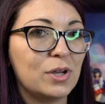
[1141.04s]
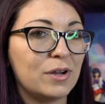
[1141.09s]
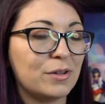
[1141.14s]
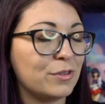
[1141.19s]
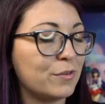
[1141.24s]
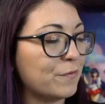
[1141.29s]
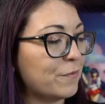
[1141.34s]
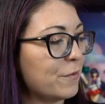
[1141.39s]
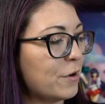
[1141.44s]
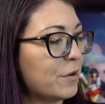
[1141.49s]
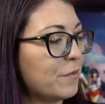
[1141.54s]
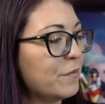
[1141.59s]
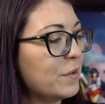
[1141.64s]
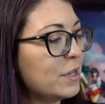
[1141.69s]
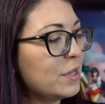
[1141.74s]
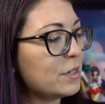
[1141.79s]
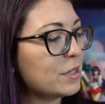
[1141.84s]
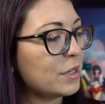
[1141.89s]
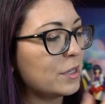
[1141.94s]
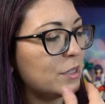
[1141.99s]
on the front of
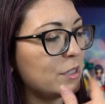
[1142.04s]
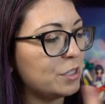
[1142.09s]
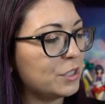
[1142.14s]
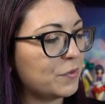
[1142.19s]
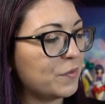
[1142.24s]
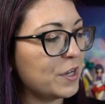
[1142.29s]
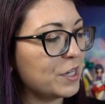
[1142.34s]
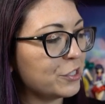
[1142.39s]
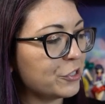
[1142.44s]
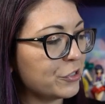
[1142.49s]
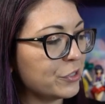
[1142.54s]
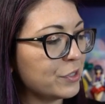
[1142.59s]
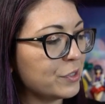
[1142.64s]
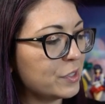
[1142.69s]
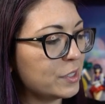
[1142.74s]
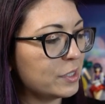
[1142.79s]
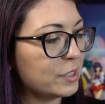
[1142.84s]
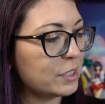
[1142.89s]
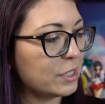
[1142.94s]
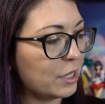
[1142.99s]
it. And this
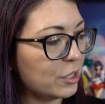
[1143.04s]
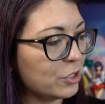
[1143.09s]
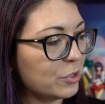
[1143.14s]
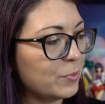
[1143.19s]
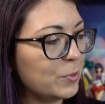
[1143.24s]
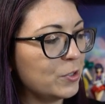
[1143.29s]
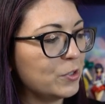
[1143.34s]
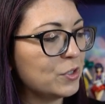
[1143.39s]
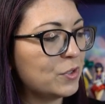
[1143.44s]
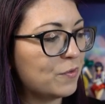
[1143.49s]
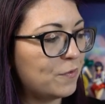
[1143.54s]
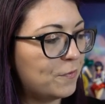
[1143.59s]
features Sailor Moon's